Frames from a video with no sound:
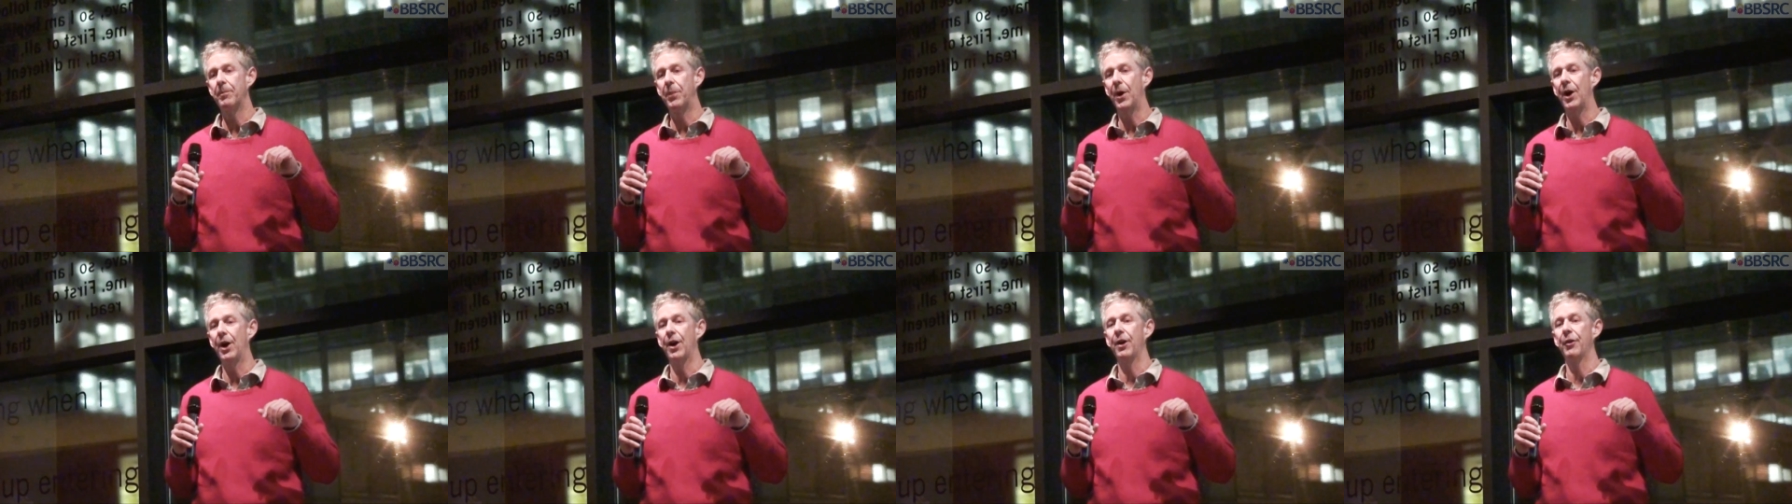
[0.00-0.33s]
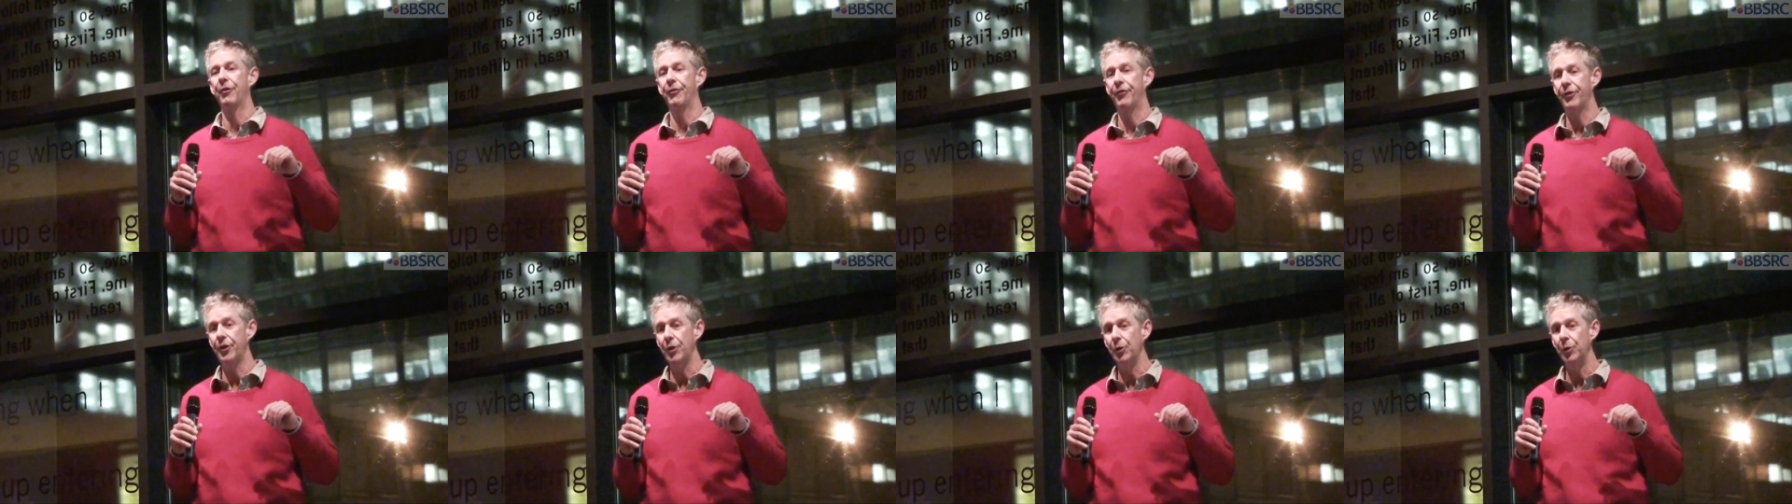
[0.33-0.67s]

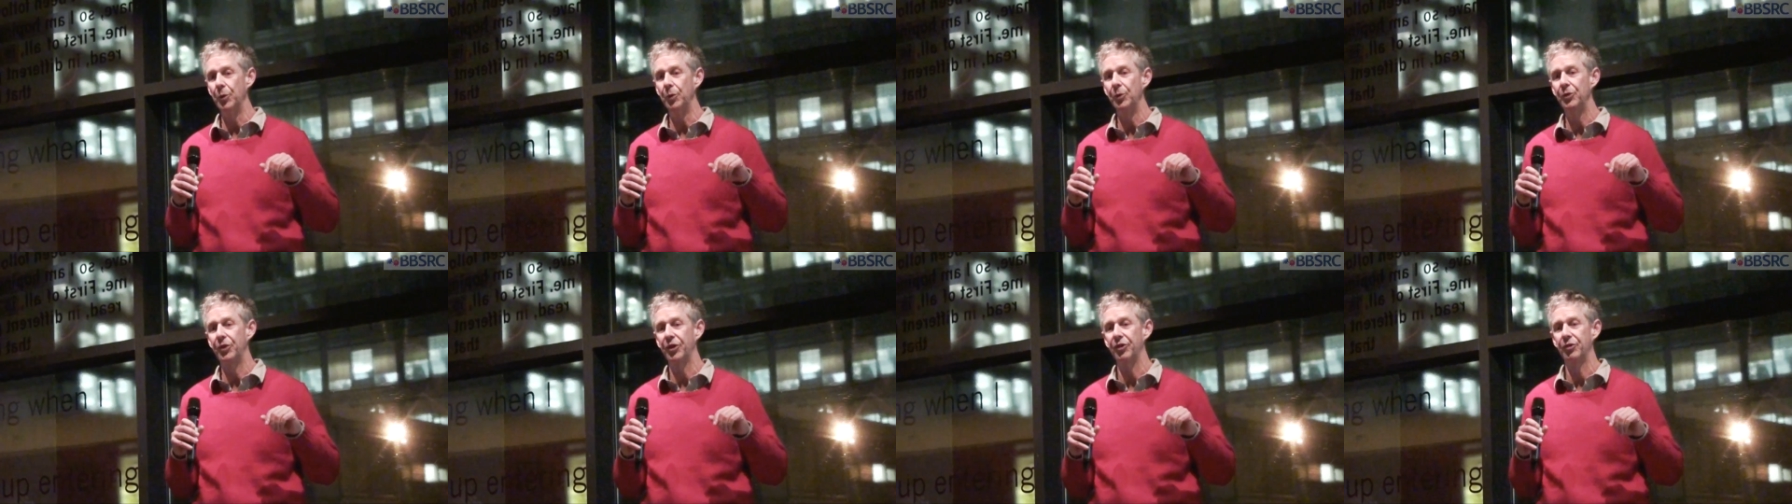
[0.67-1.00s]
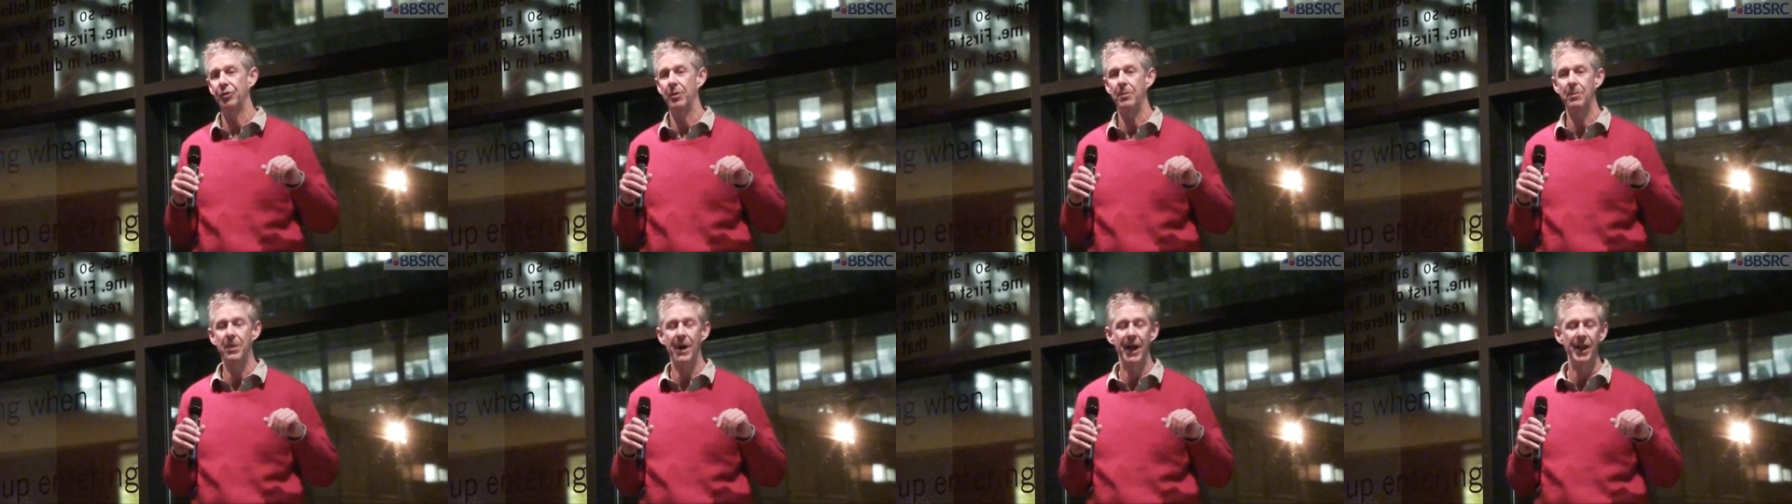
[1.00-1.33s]
biofuels
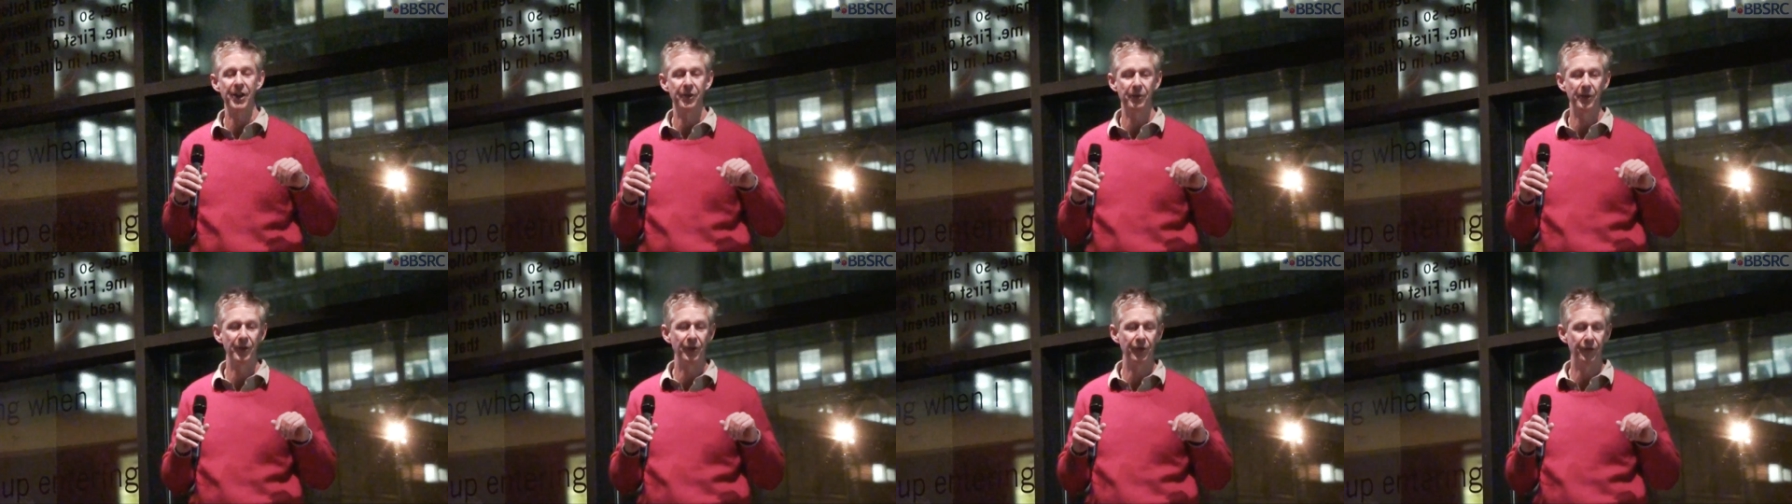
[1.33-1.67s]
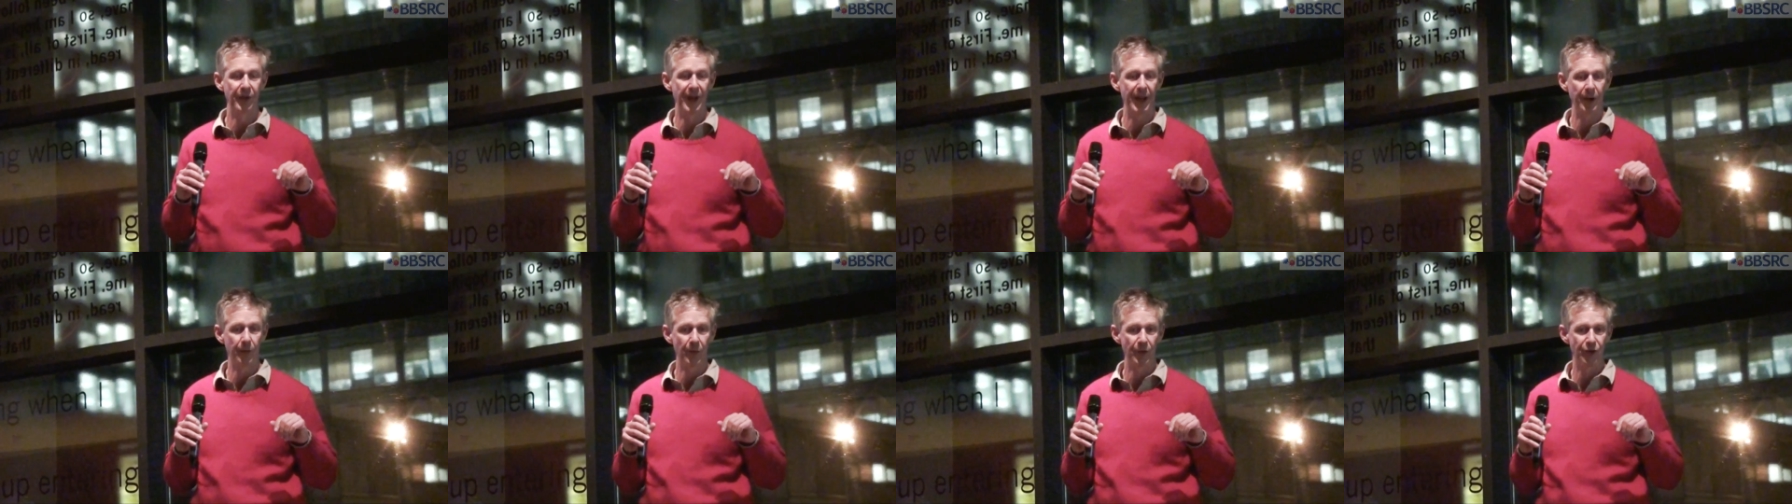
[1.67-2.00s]
as replacements for
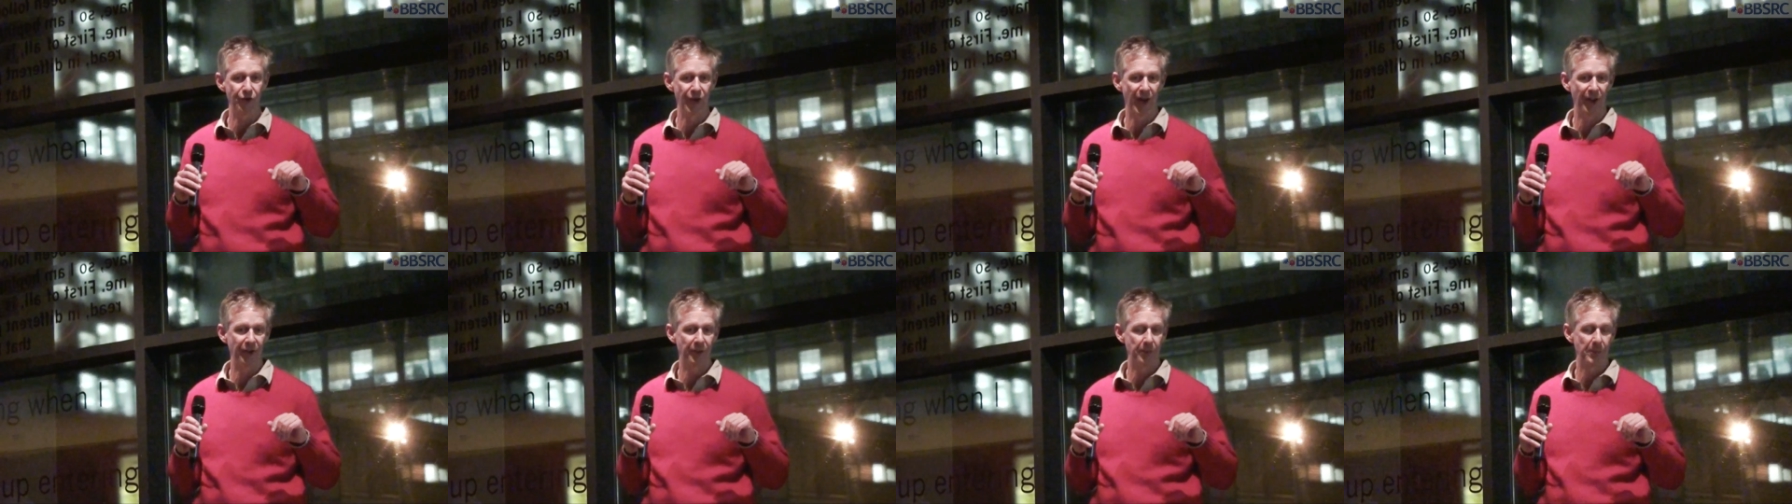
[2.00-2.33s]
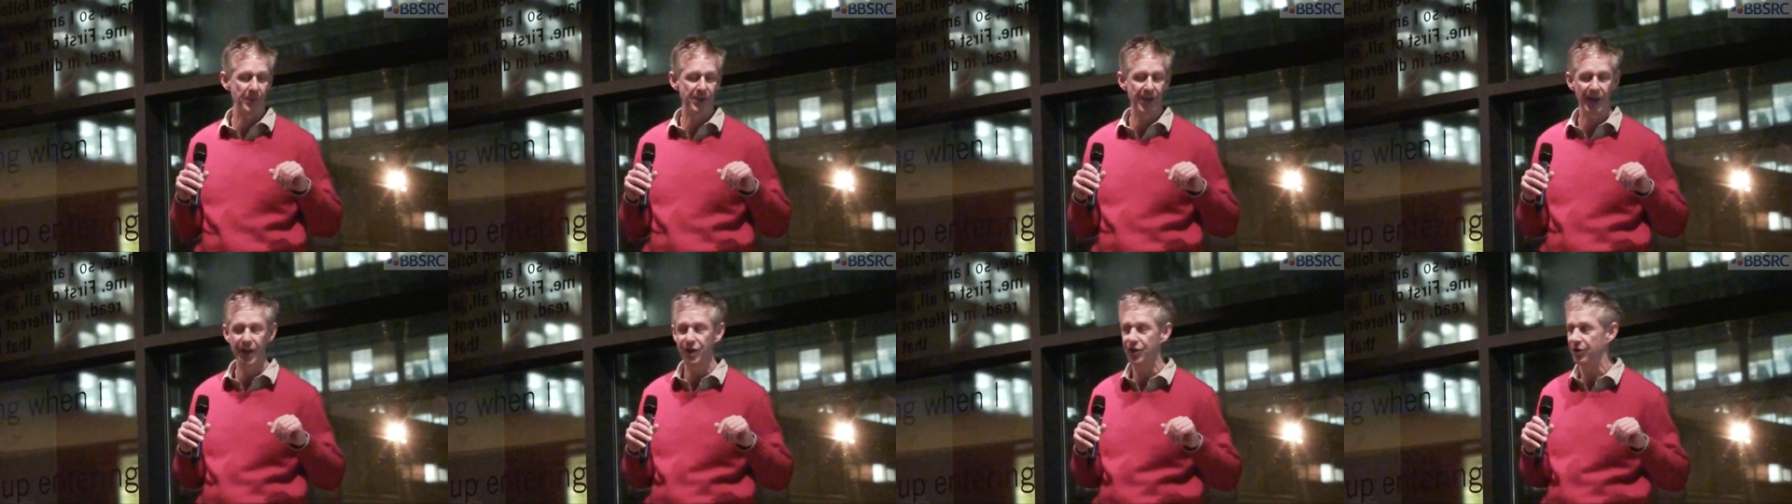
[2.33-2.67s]
liquid
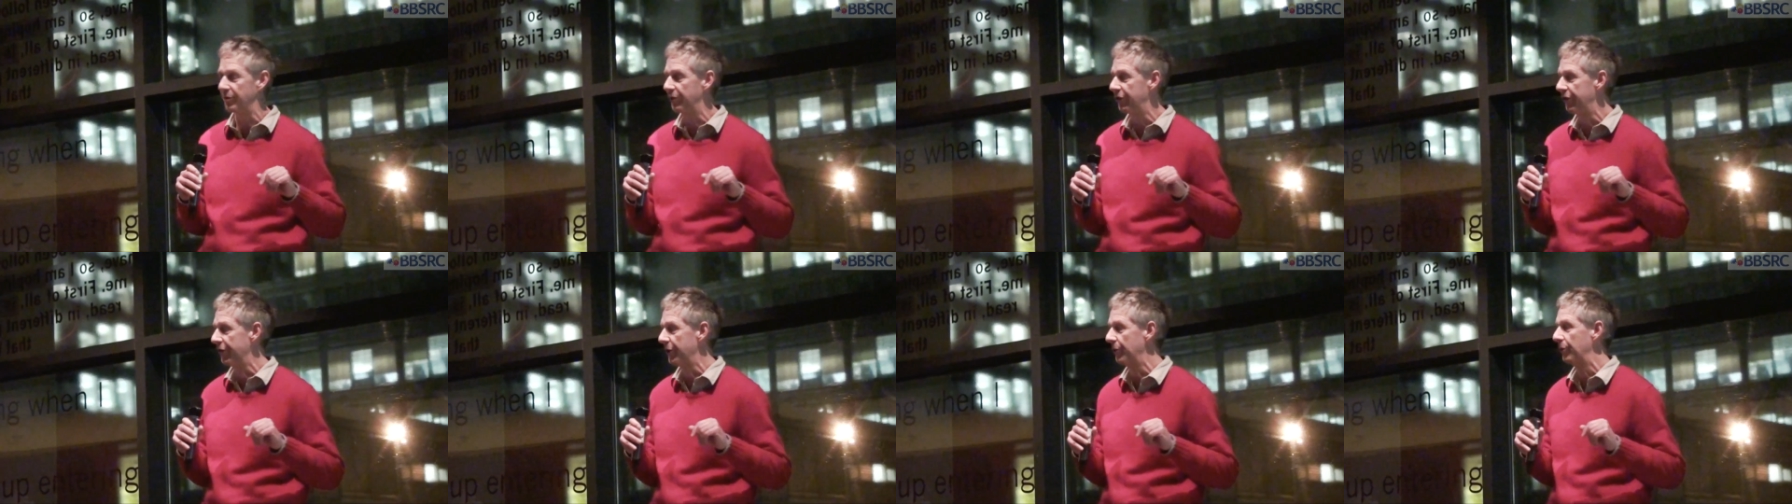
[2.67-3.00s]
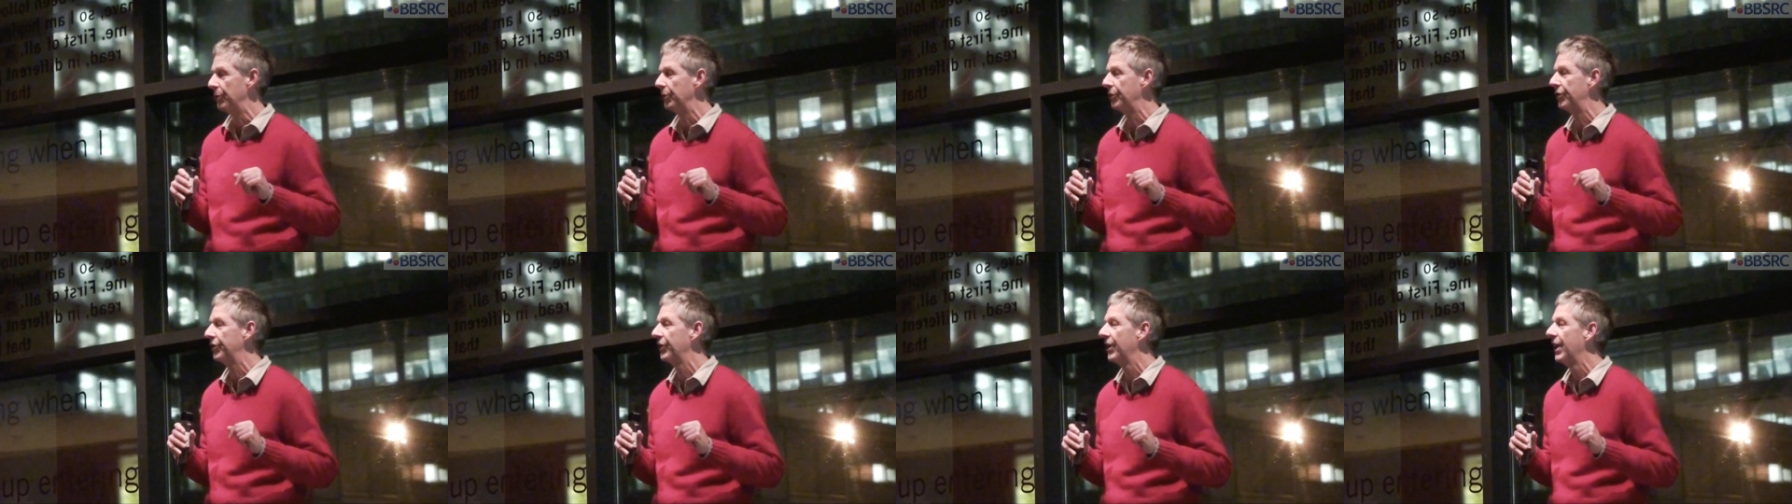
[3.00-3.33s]
transportation
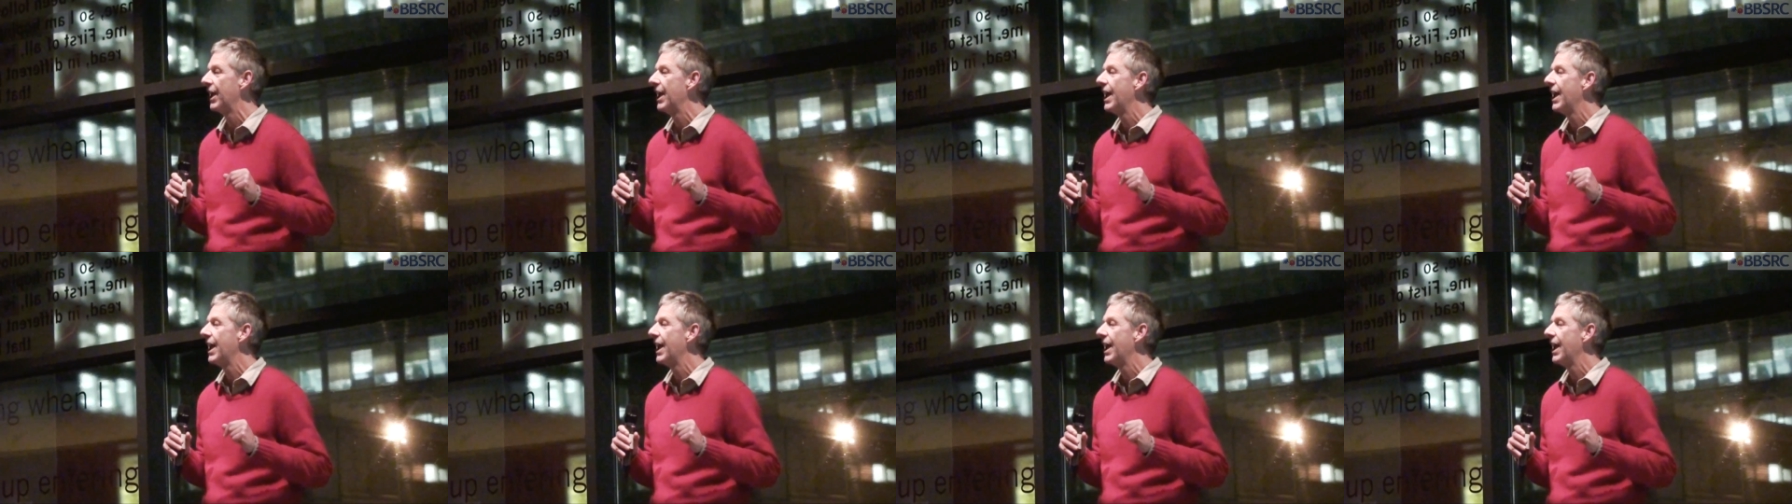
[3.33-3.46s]
fuels.